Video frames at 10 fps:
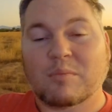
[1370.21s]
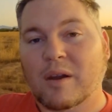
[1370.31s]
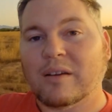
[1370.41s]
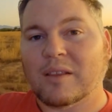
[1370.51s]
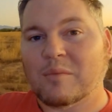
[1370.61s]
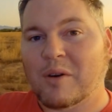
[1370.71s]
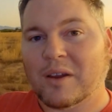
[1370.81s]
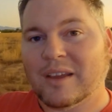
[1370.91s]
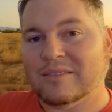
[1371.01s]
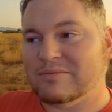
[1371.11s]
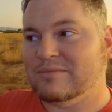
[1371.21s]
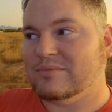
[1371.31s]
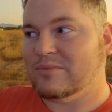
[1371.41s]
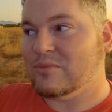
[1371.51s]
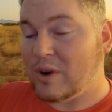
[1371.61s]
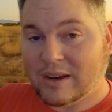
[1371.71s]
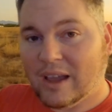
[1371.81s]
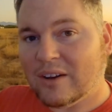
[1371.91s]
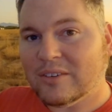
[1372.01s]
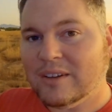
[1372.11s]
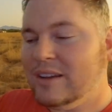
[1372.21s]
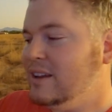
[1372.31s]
a bearing on the market. Right now,